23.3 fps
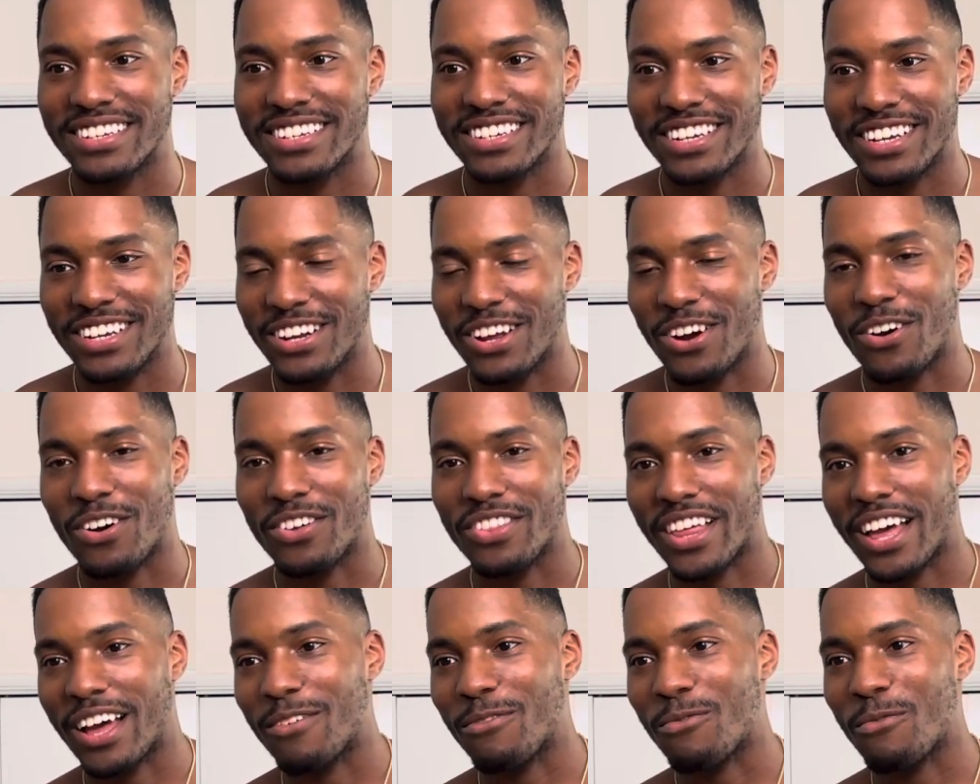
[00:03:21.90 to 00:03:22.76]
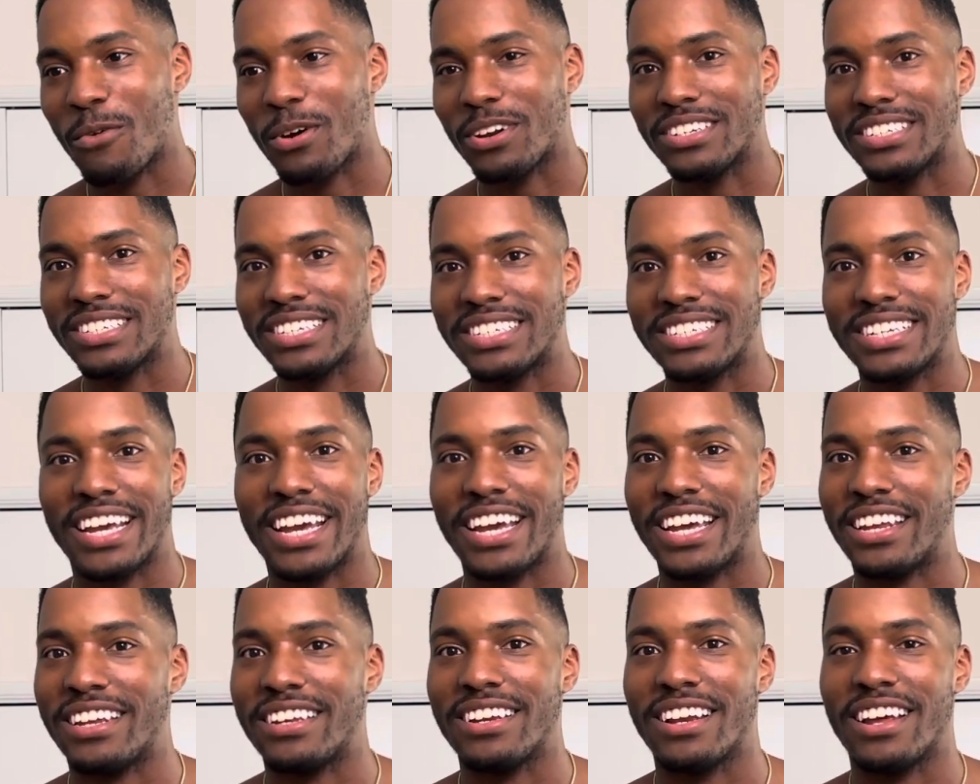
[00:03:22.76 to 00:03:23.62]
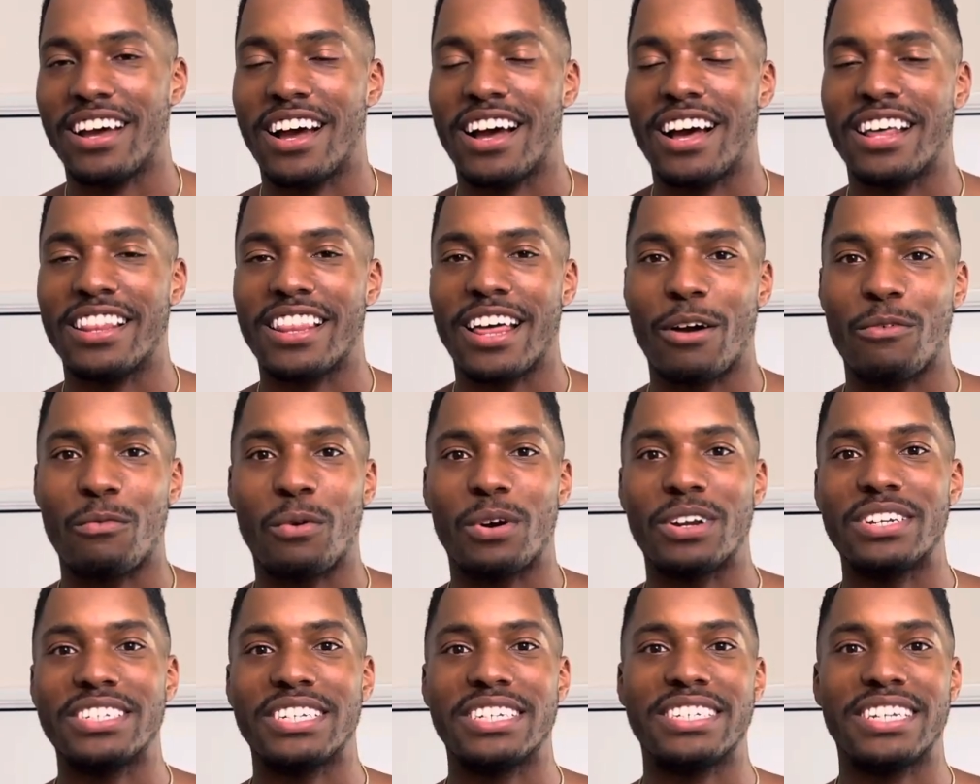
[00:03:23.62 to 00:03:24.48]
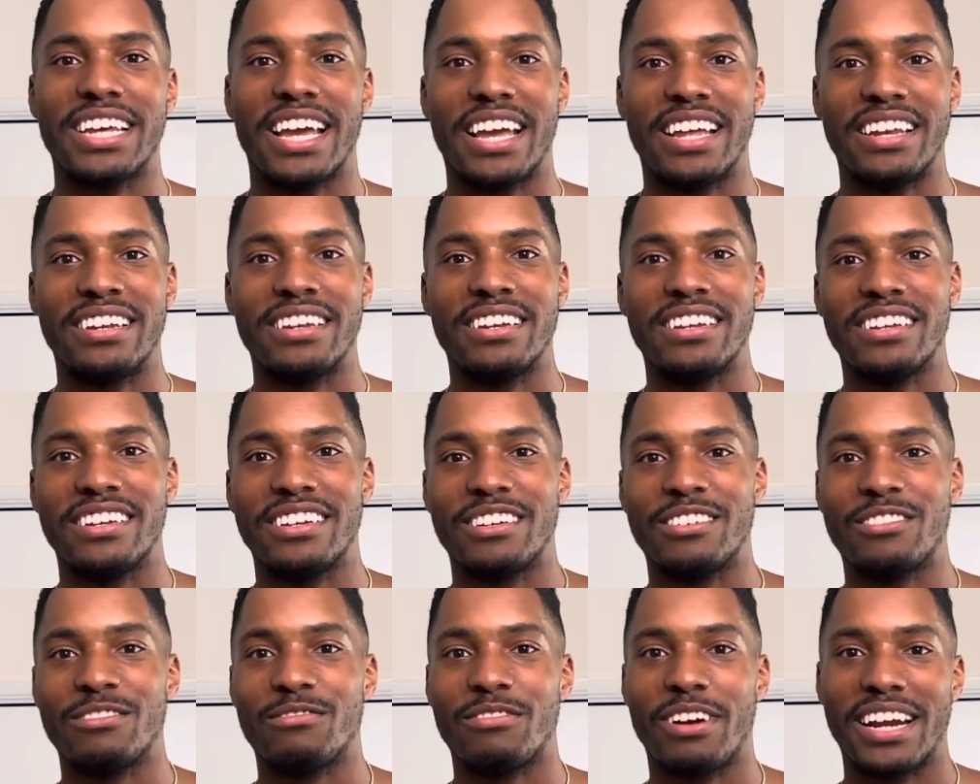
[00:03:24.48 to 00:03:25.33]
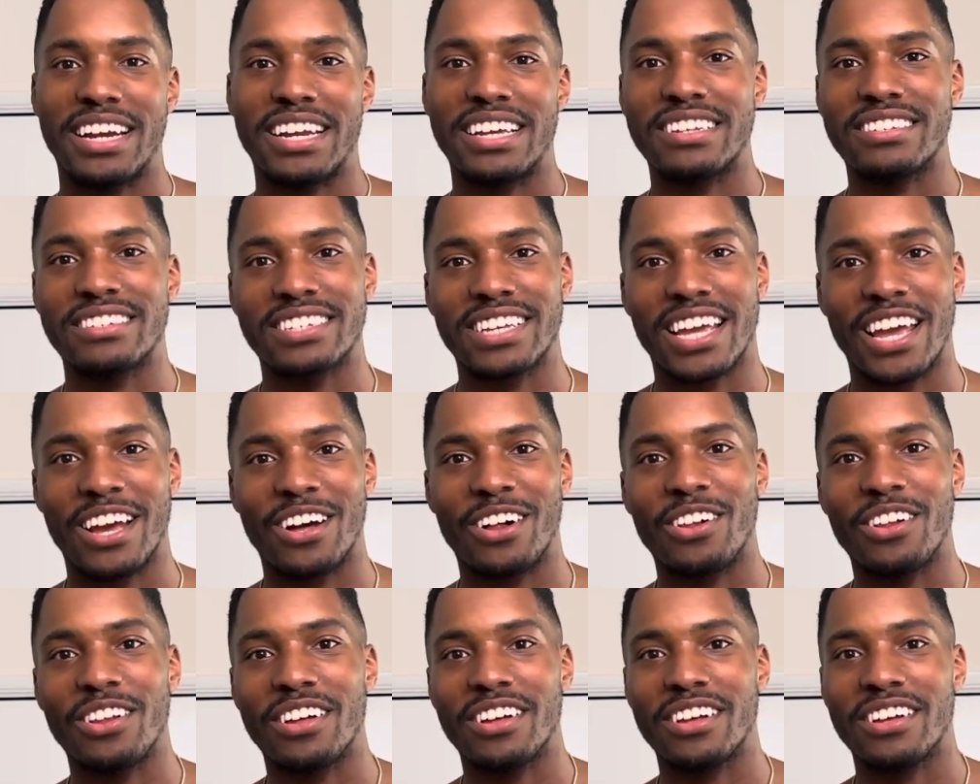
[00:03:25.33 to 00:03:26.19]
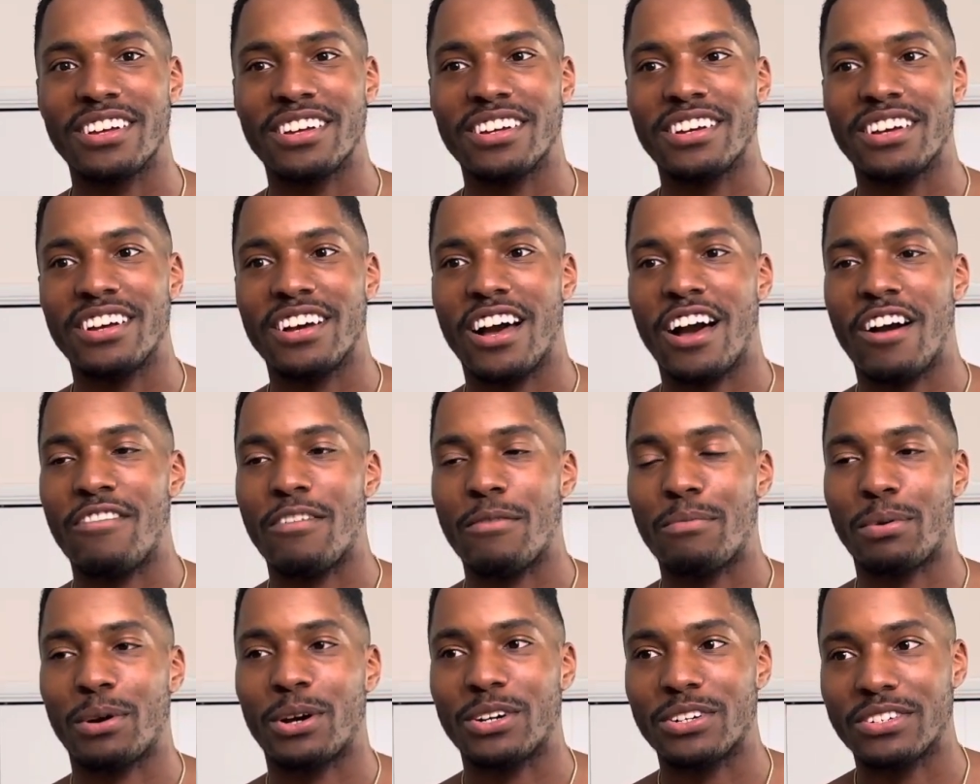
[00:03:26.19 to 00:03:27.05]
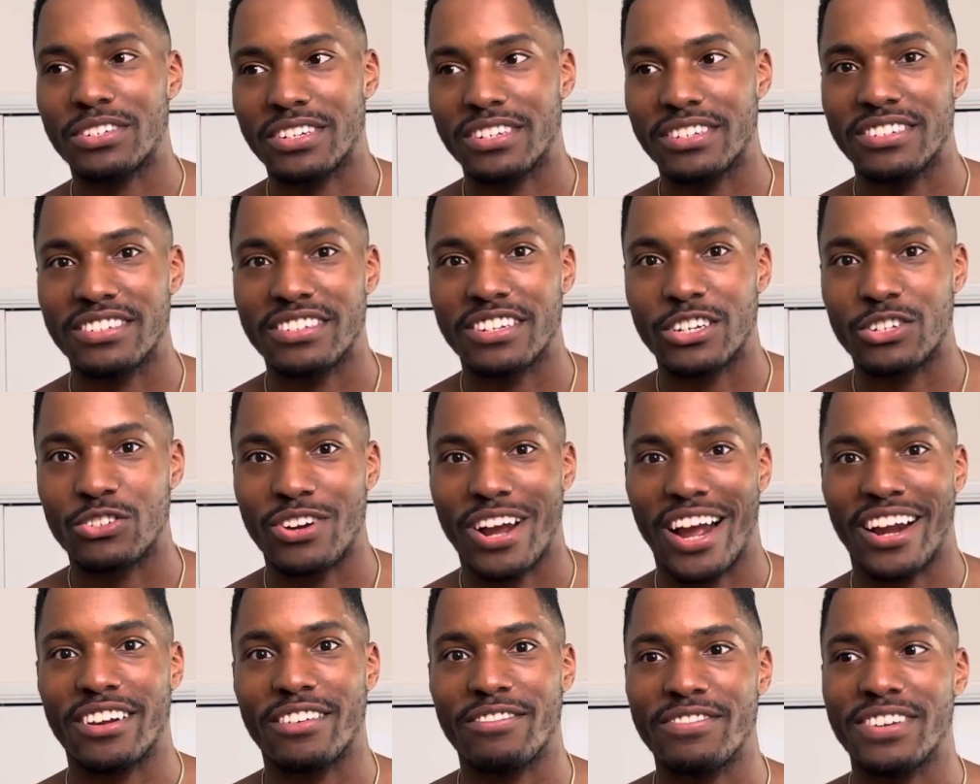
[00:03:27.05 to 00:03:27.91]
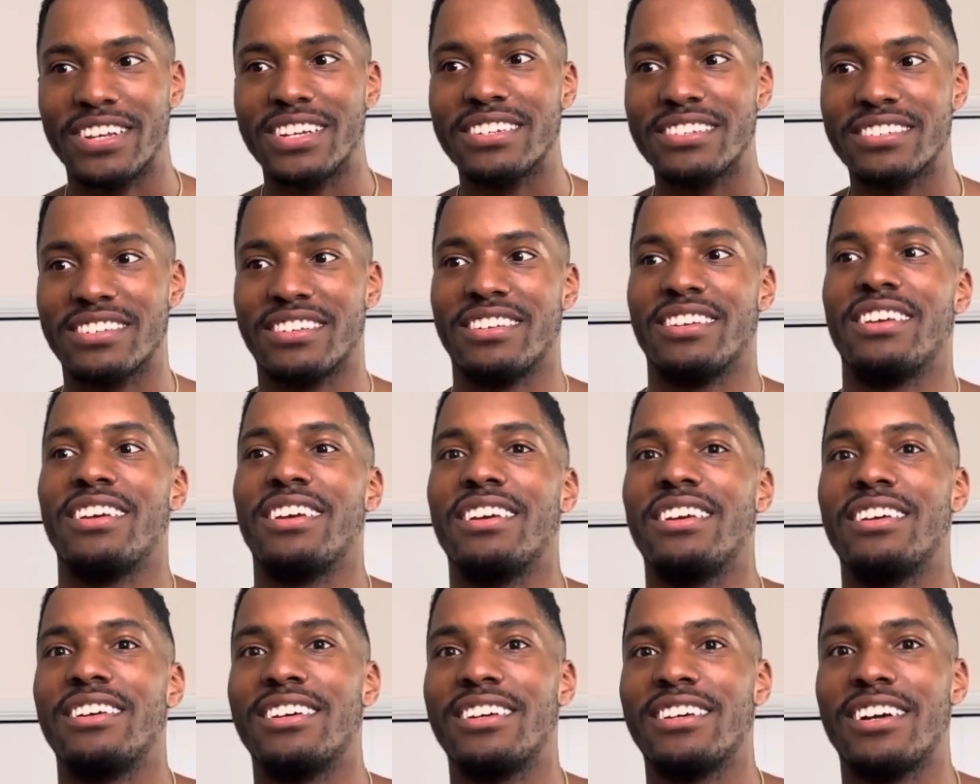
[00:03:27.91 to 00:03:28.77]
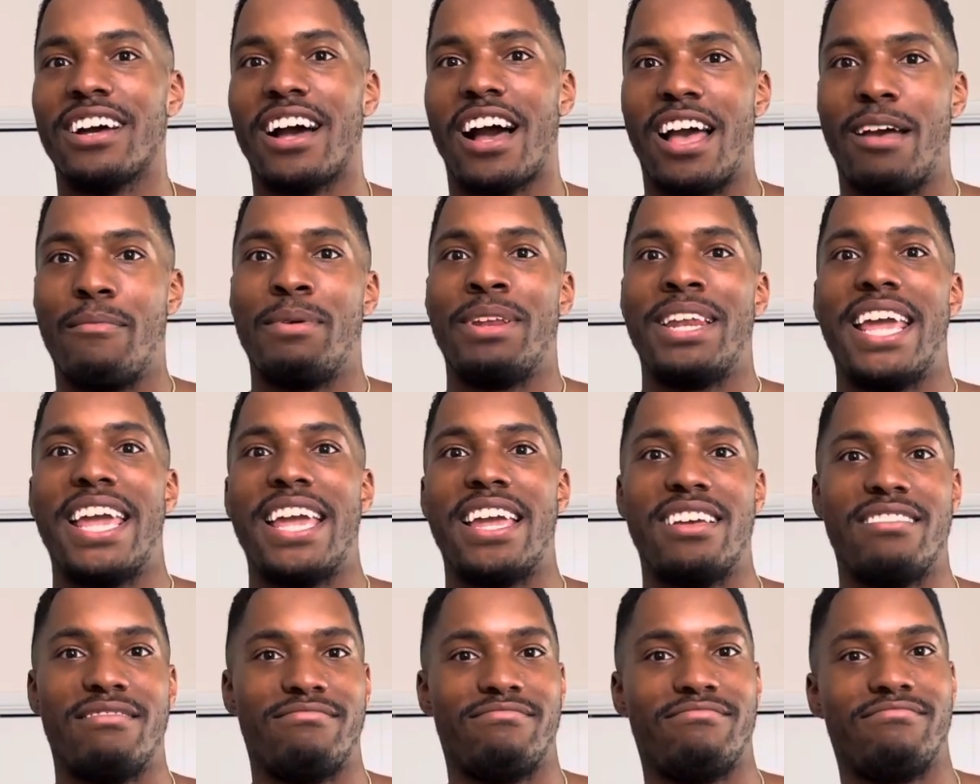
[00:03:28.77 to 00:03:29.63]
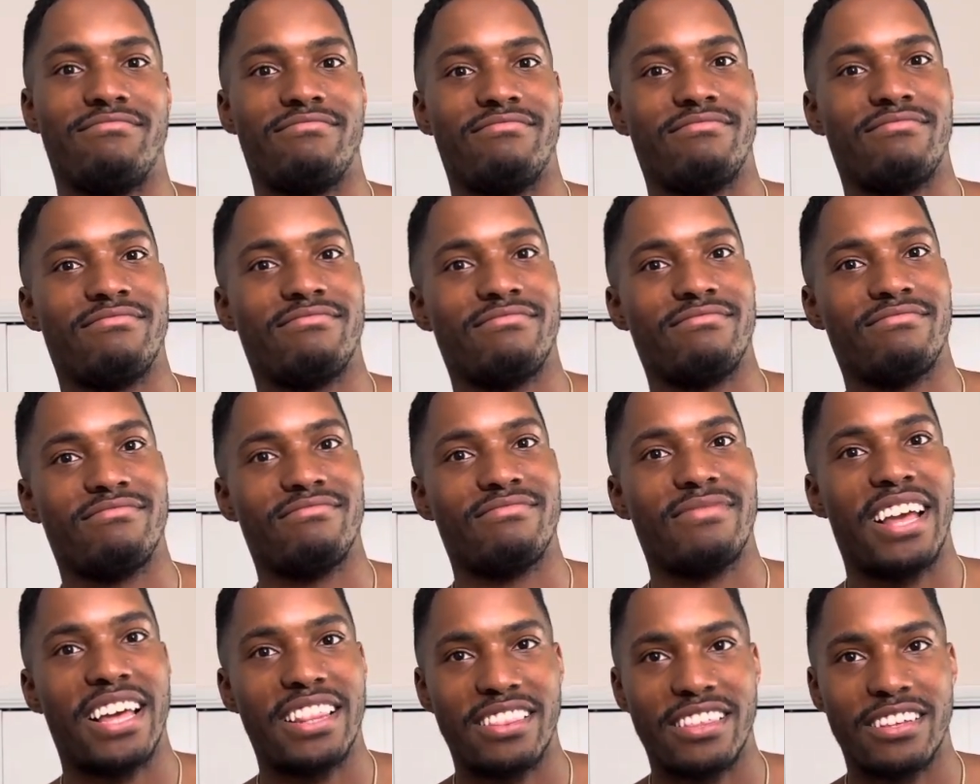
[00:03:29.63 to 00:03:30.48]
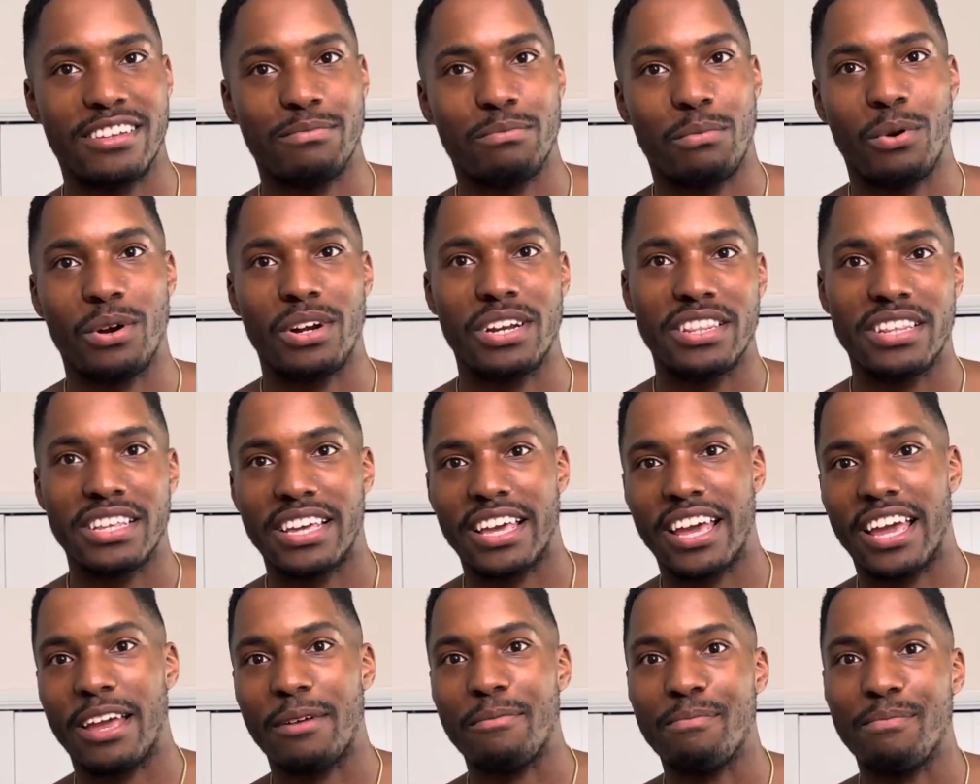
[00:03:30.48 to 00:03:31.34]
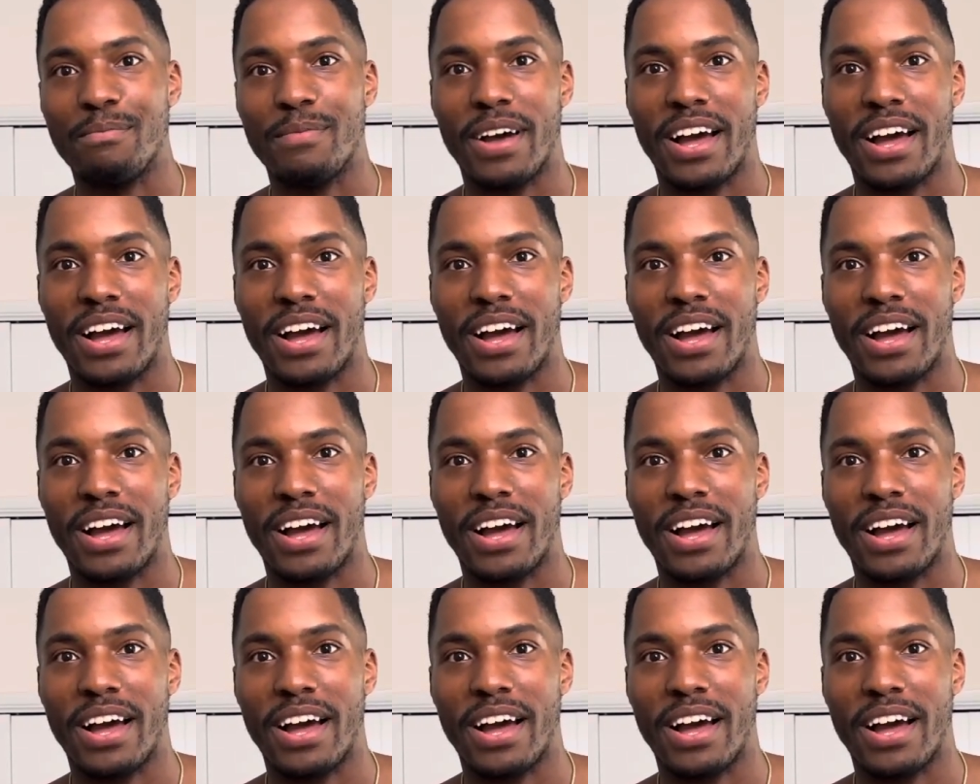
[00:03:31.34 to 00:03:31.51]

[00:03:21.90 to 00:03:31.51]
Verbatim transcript: you know, on that one to ten, uh, that one to ten rating scale of a person's attractiveness, I'm an eight at this point in the game.